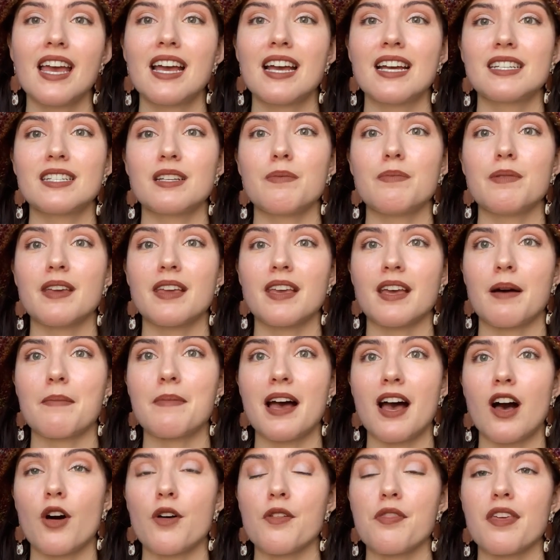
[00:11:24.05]
to become a
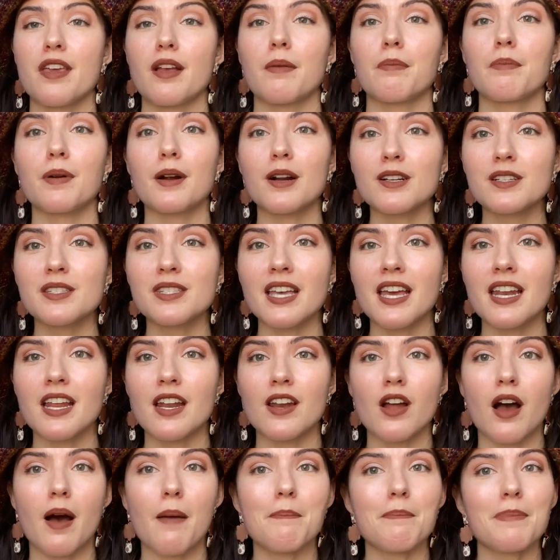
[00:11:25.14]
healthier person and
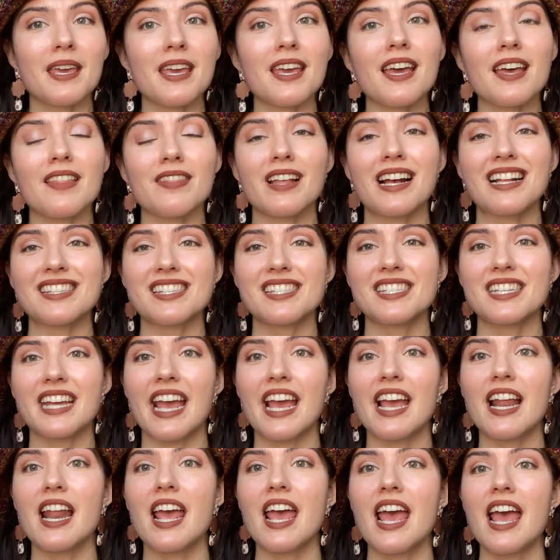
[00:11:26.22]
not be in that
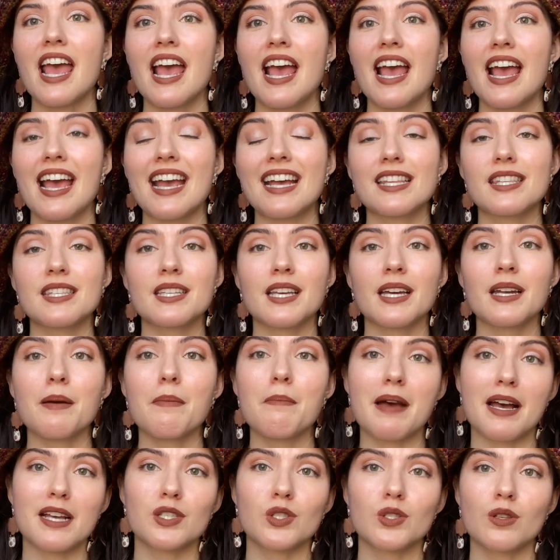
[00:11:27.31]
state, it's gonna
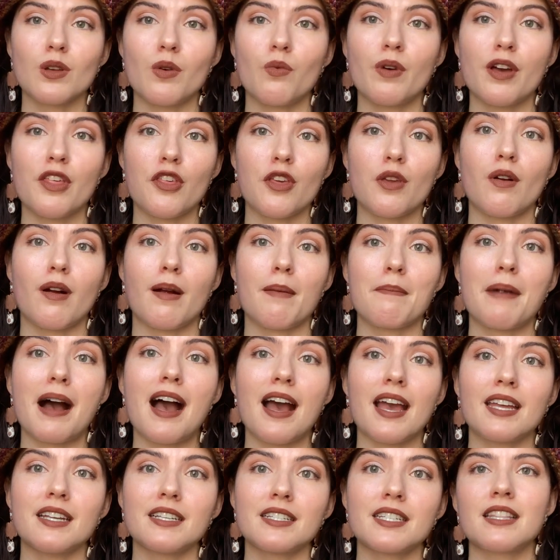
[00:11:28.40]
mess with your
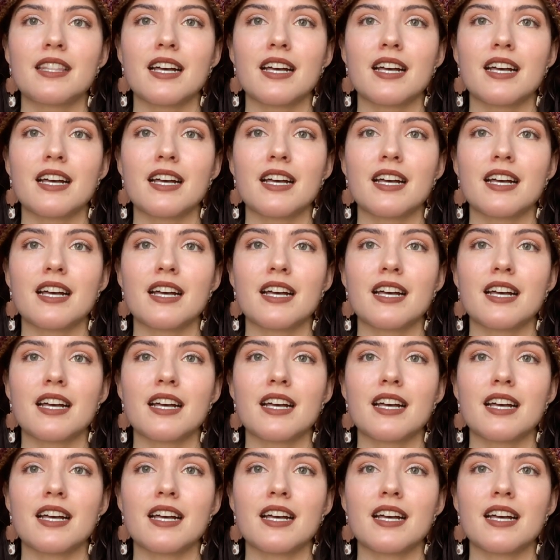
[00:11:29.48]
mind.